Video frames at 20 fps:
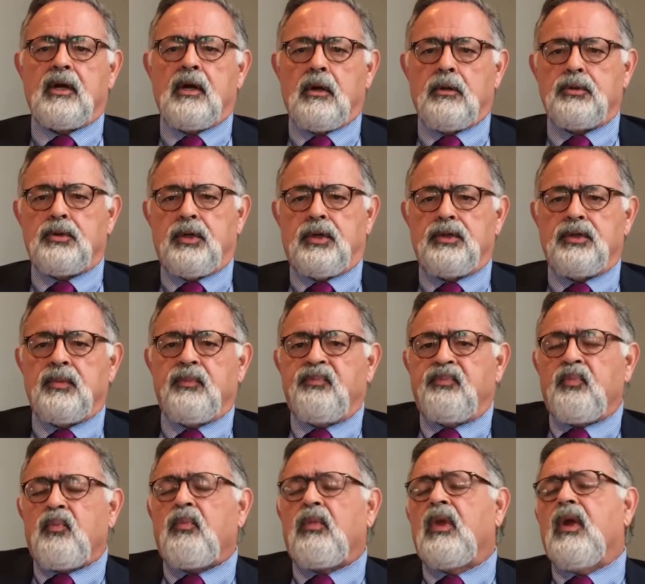cultures,
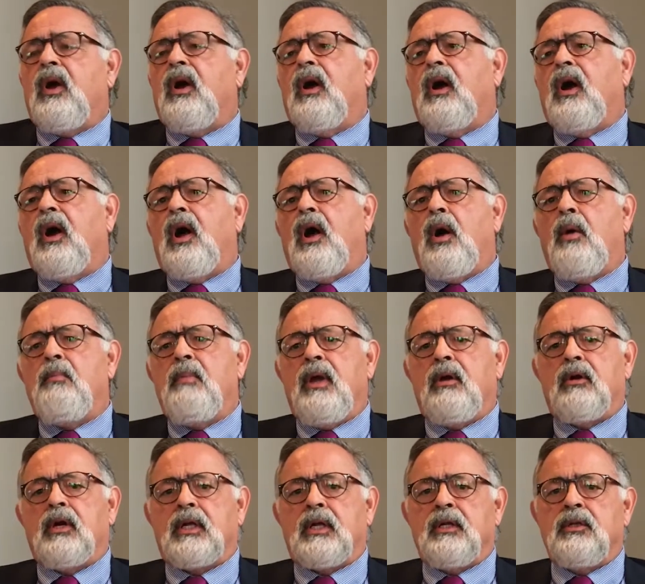
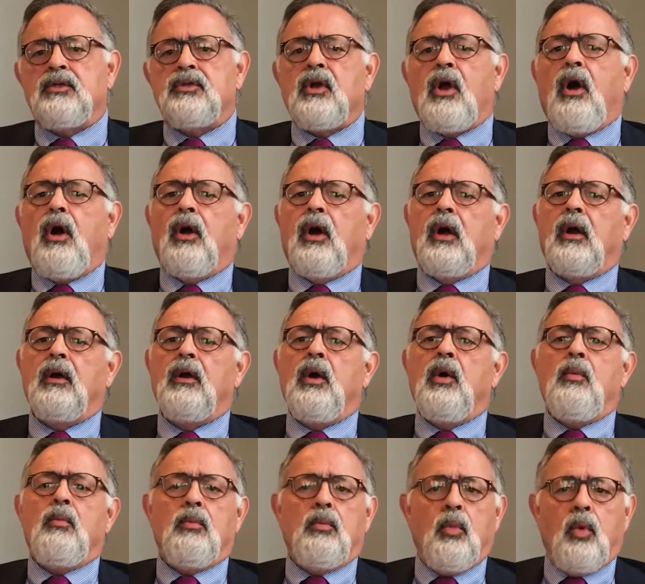Americans are
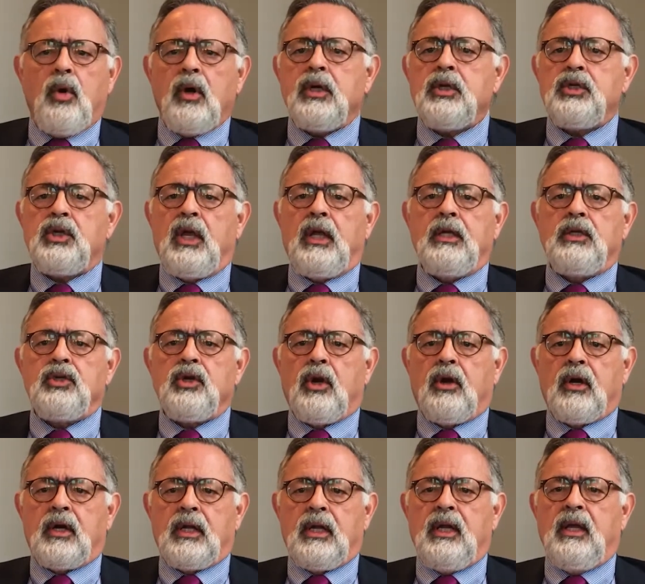more change
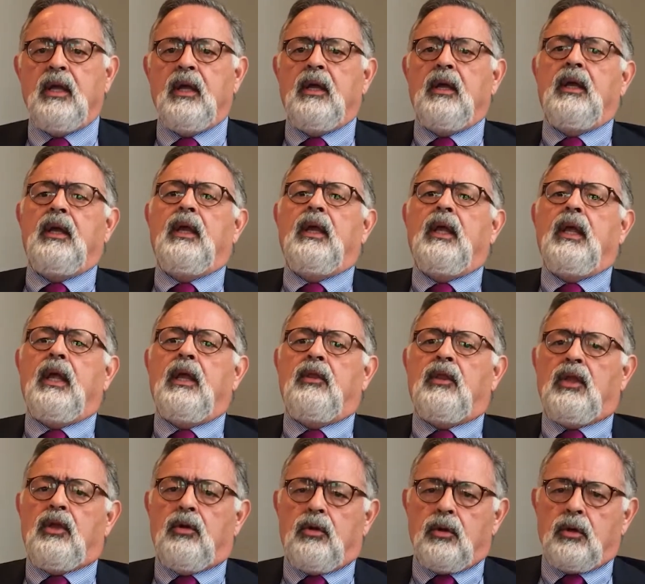hardy in
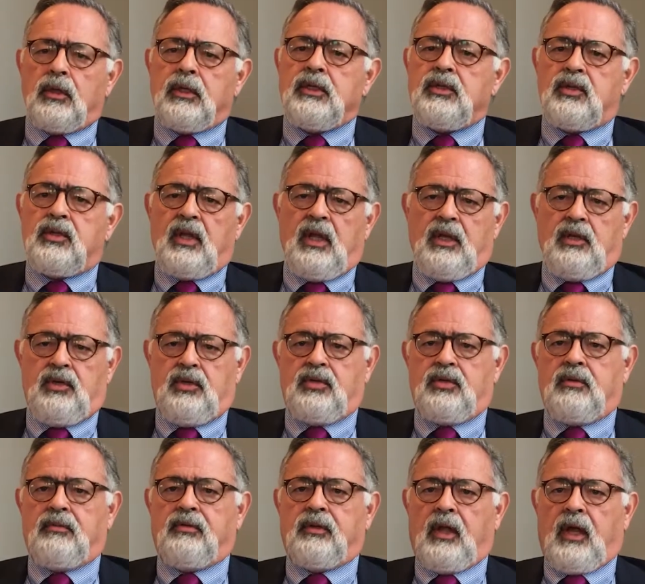the early stages
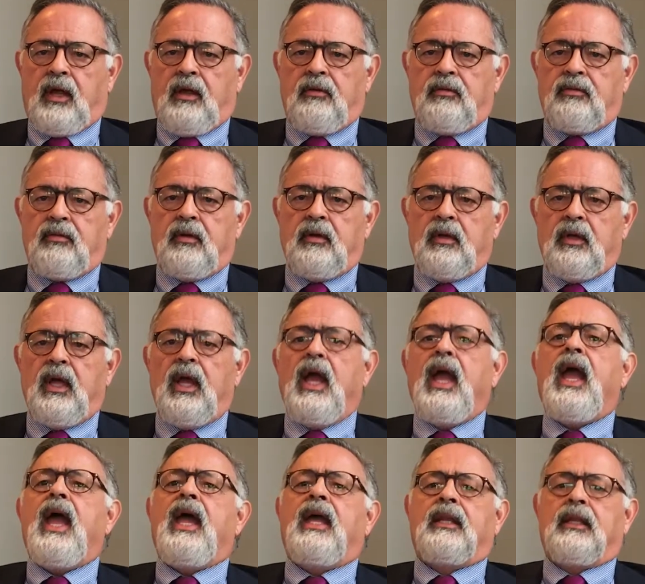of life
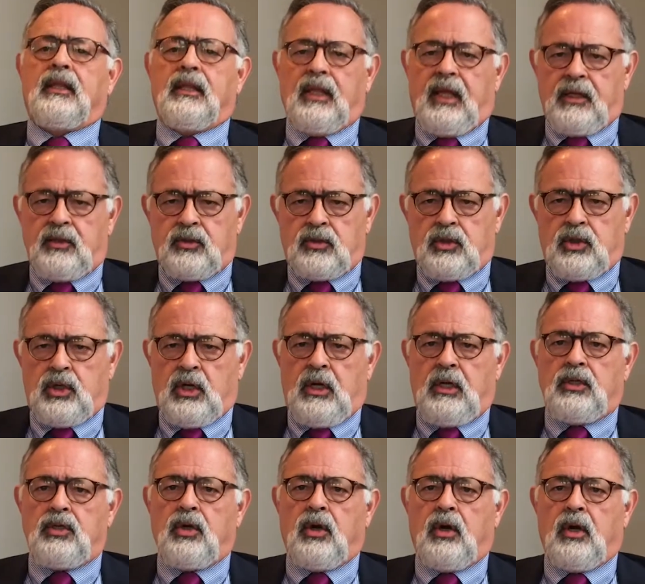and less
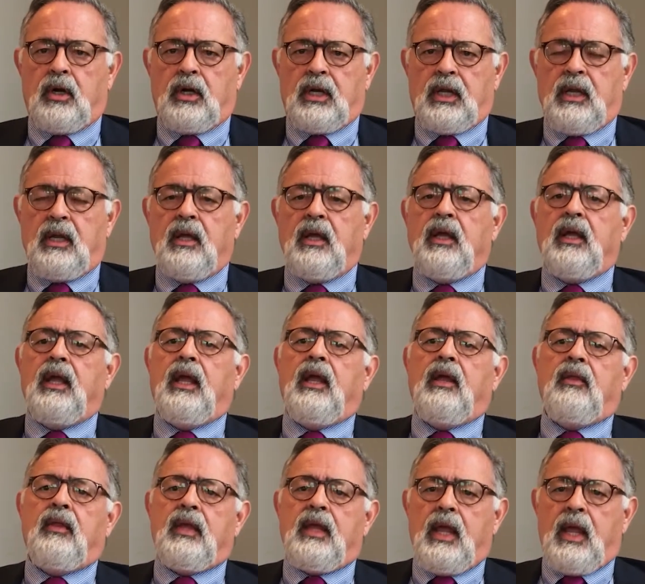change hardy
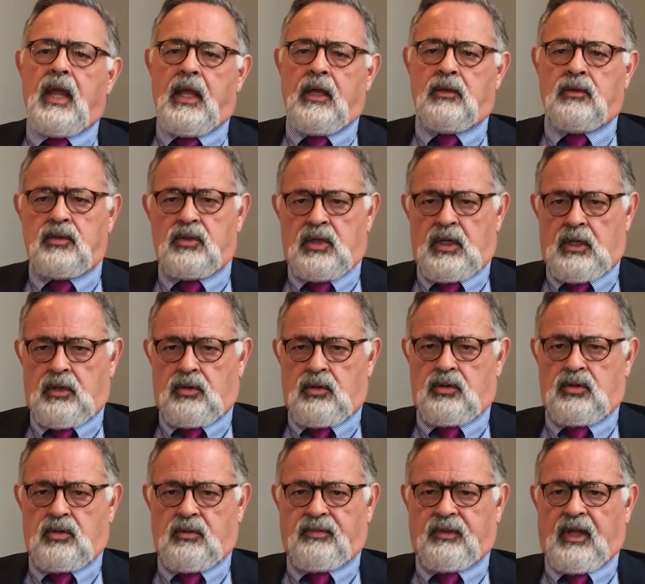in the end
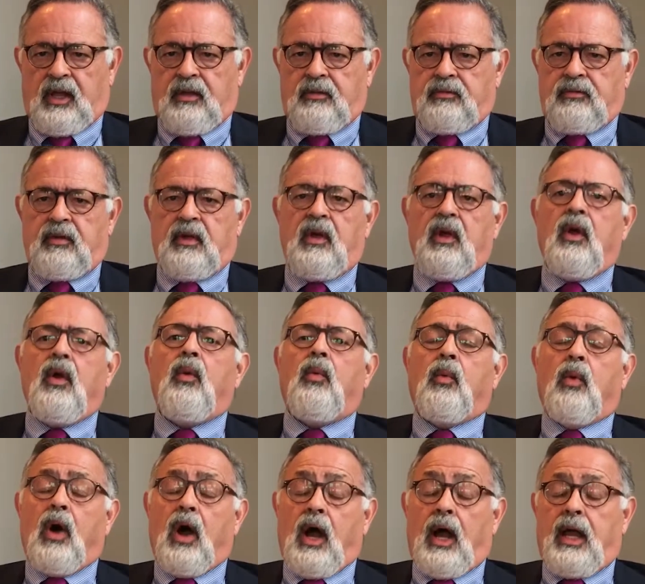stages of life.
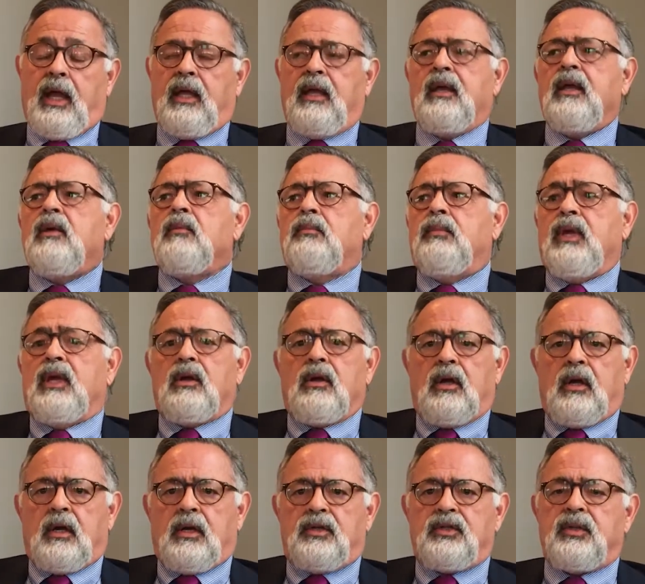Why?
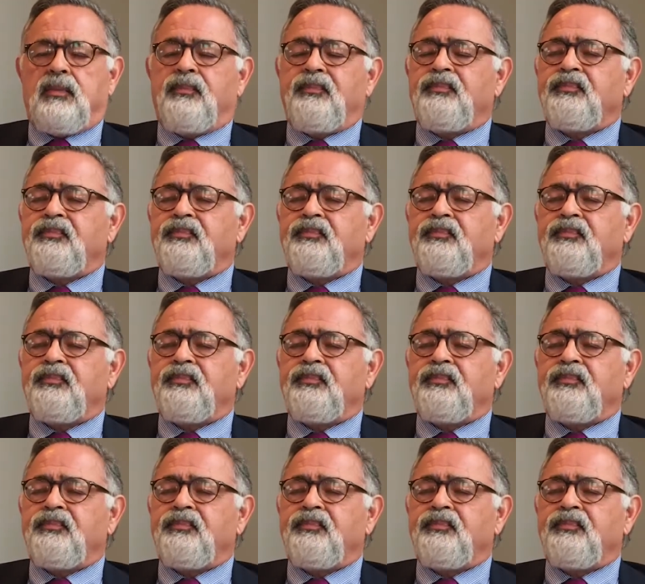Because